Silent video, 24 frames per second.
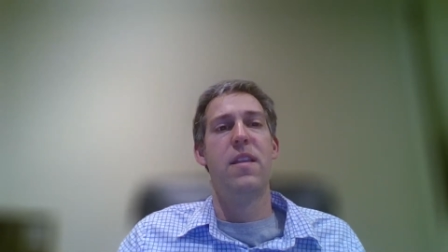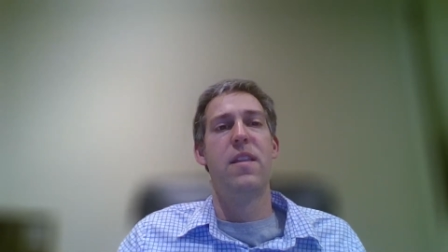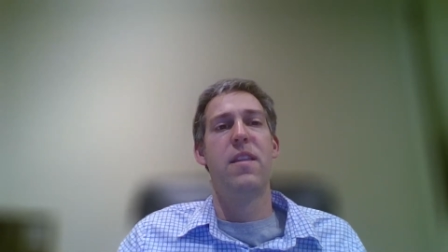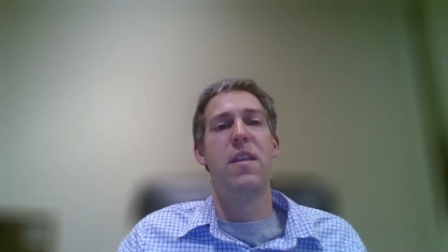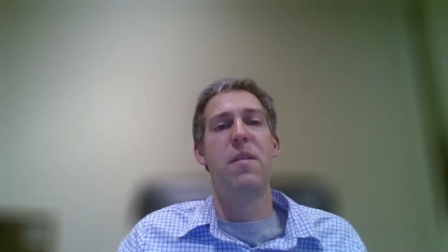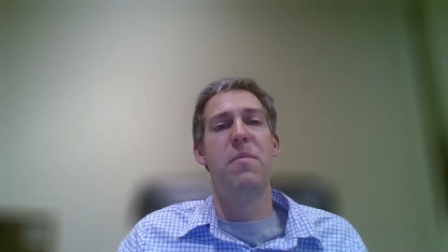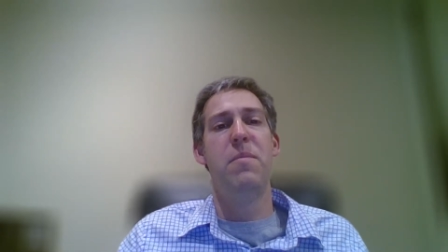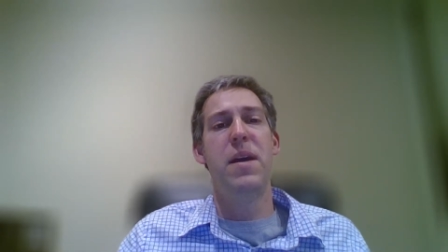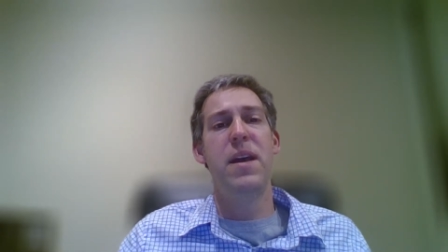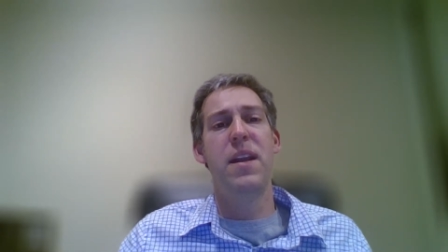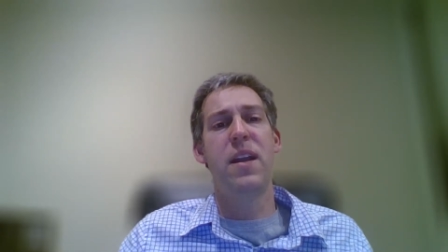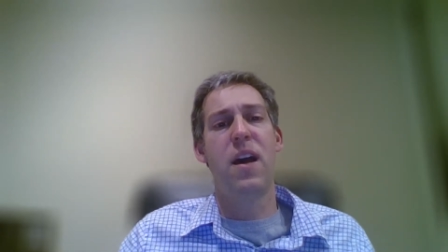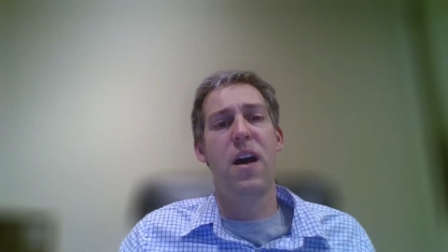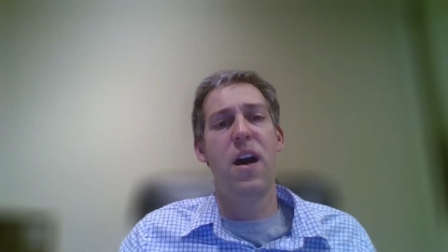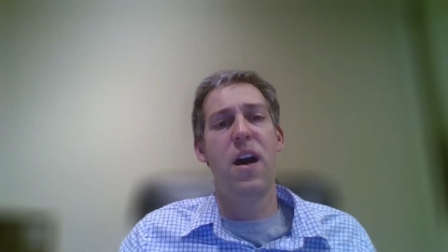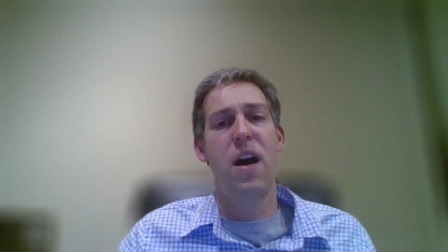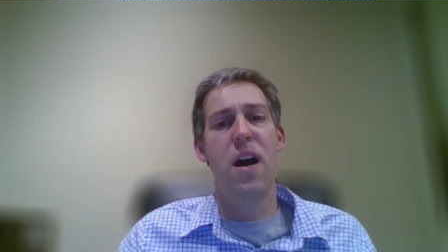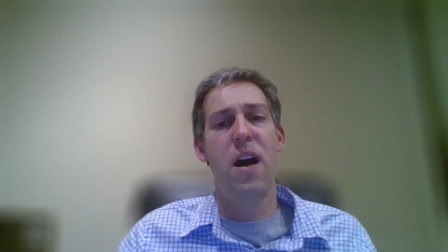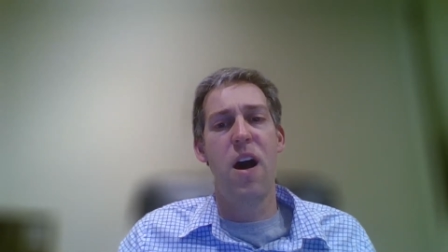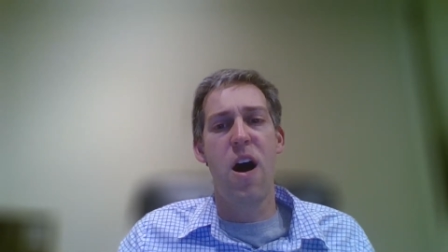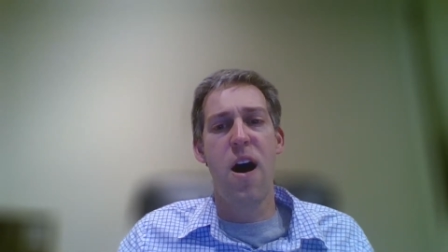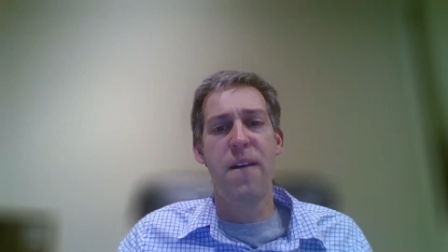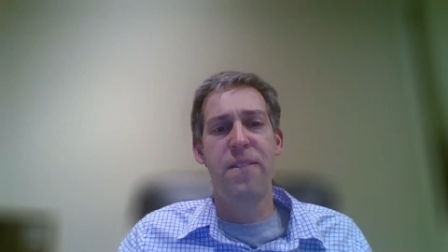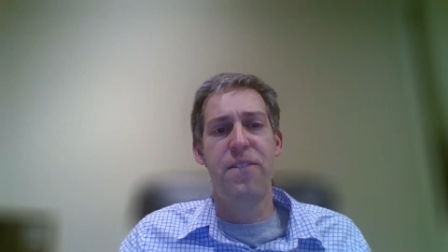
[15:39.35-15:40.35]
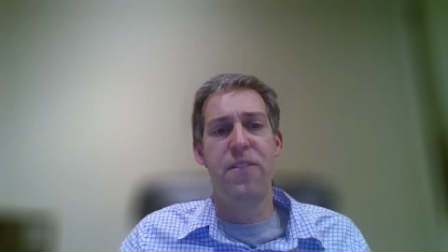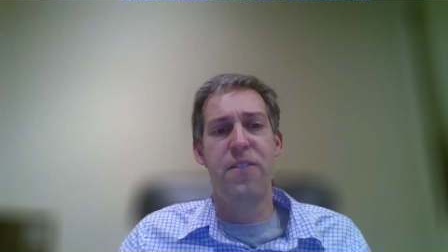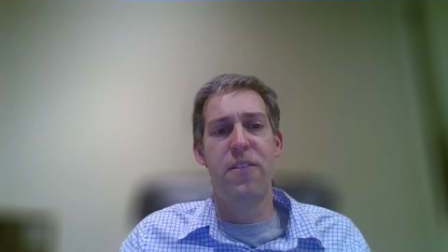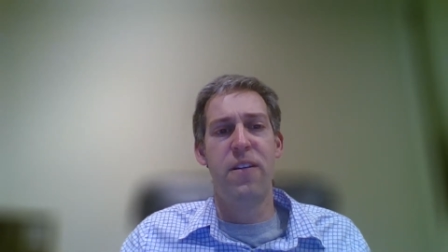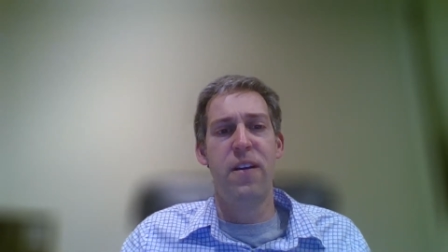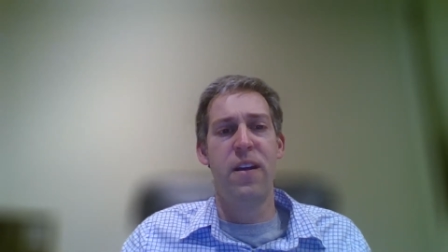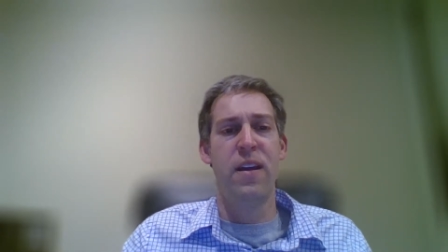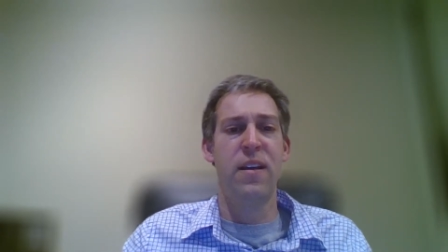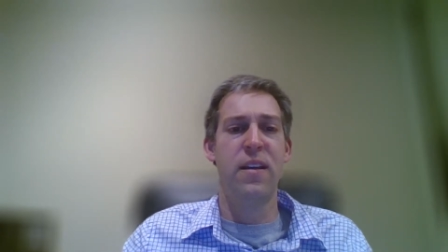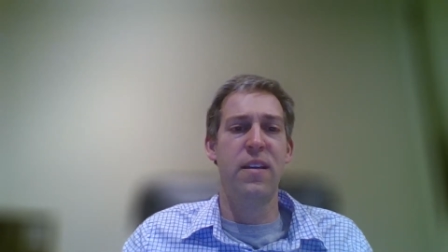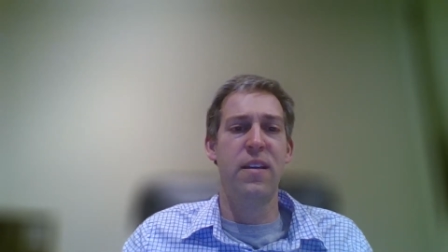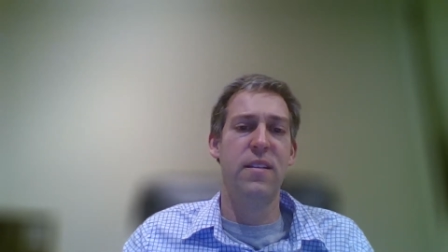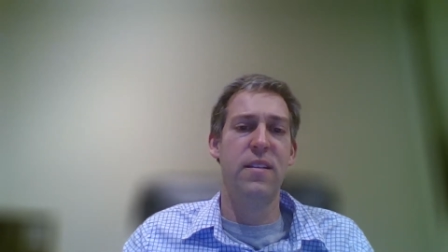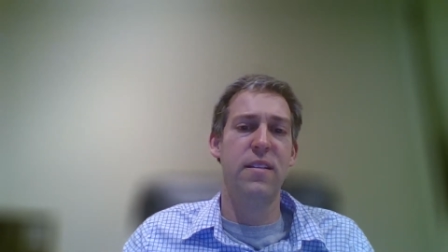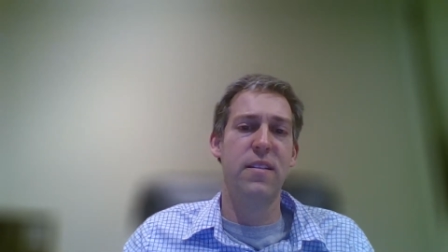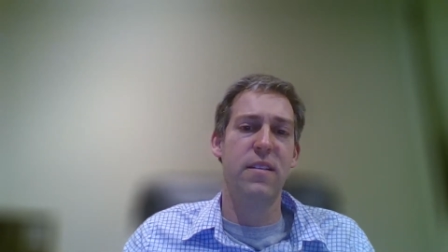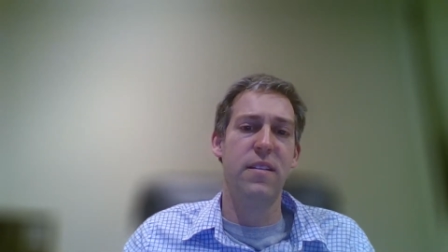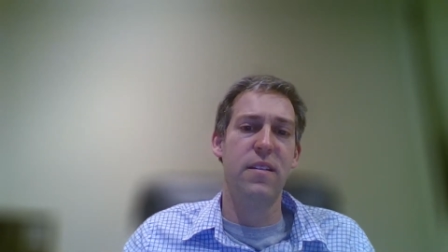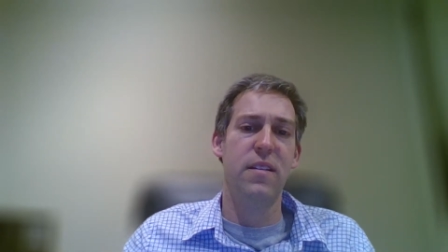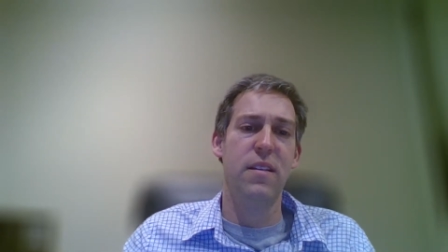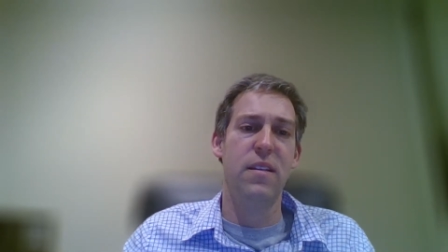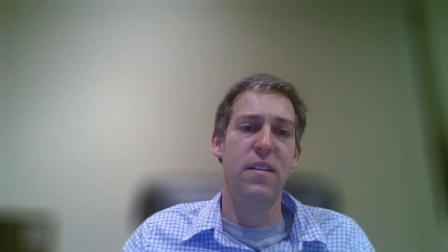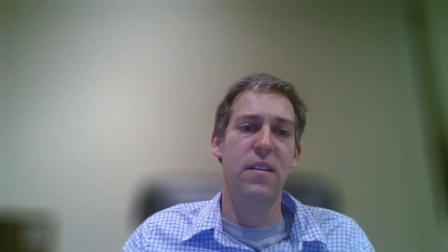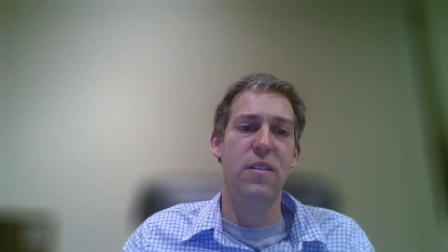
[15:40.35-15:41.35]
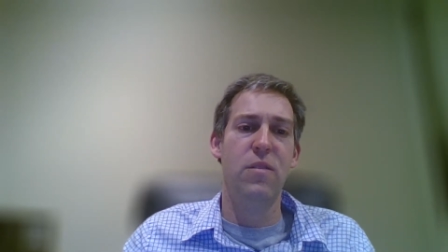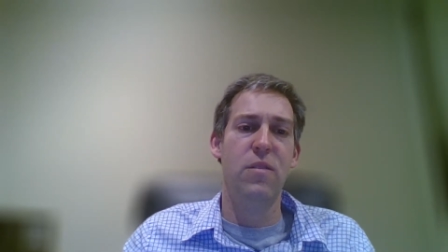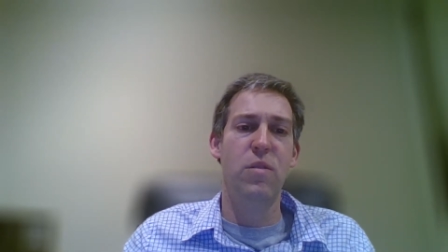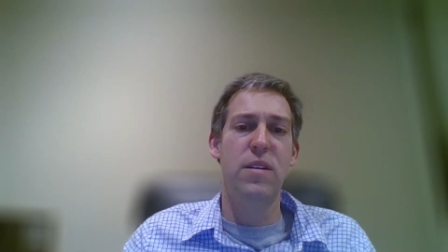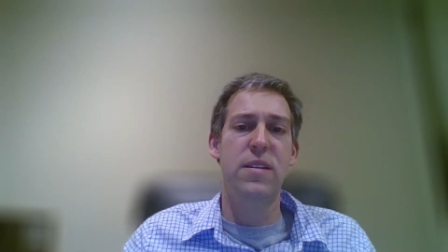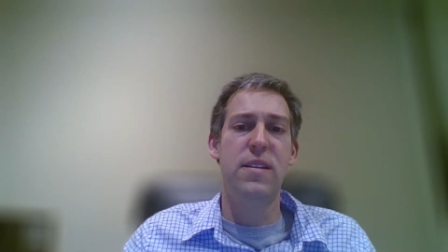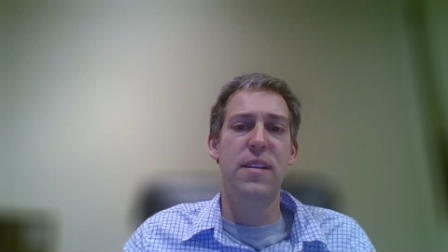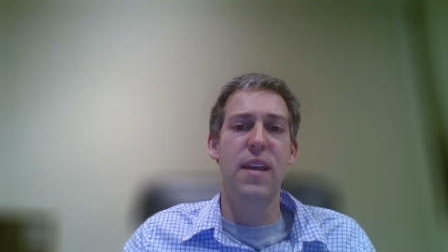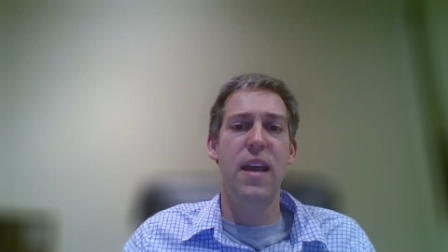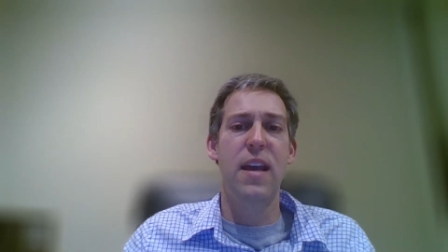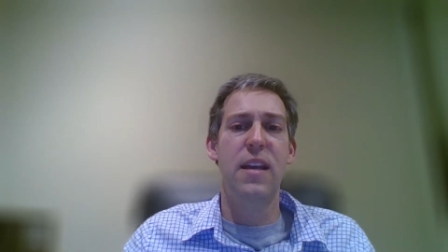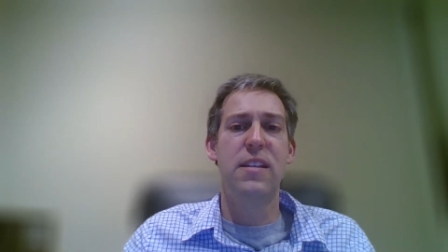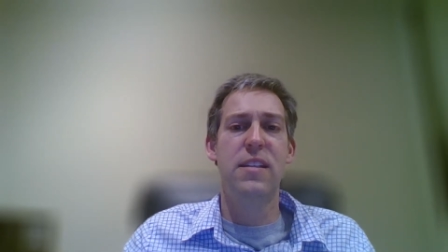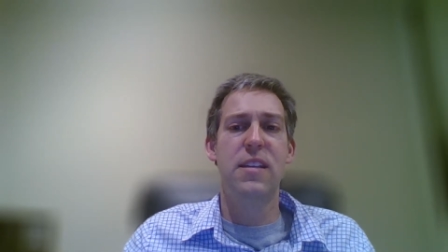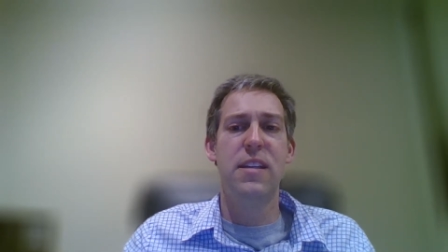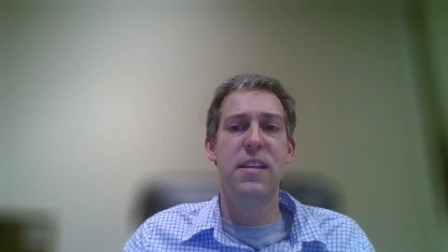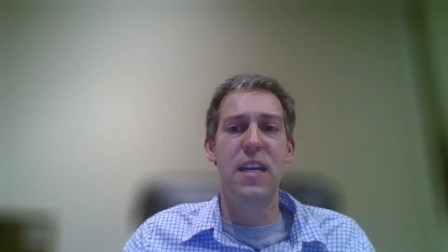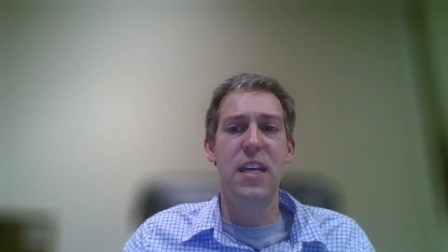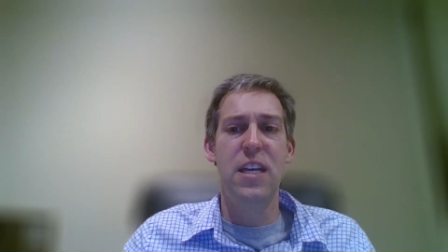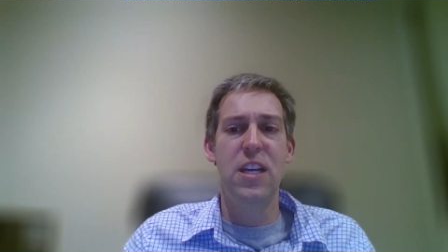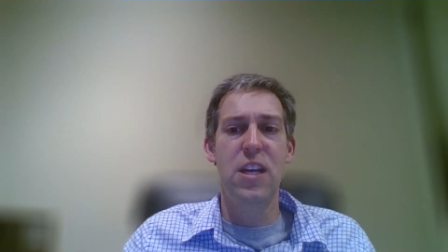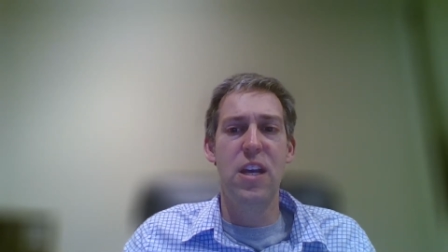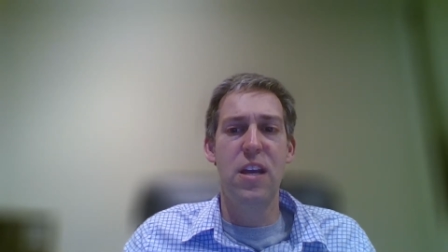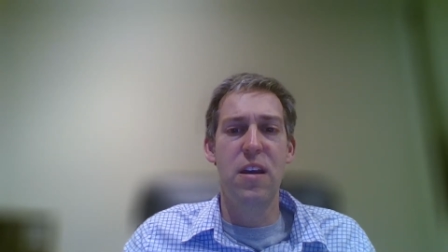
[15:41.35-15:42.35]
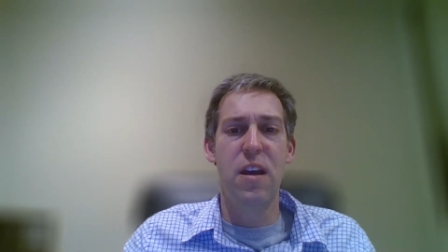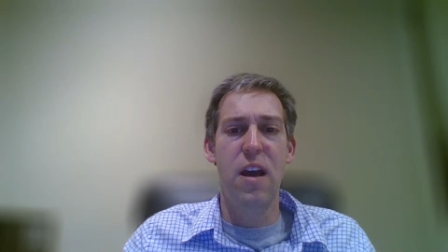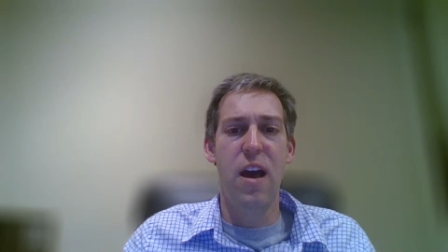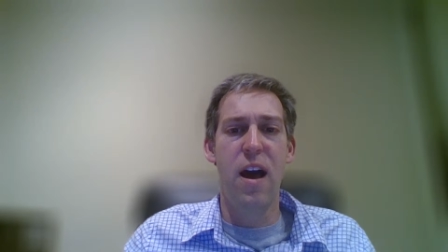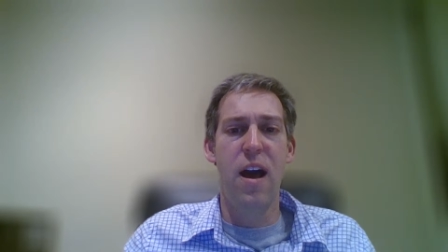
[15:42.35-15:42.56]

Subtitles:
The mincha offering, we say it's reach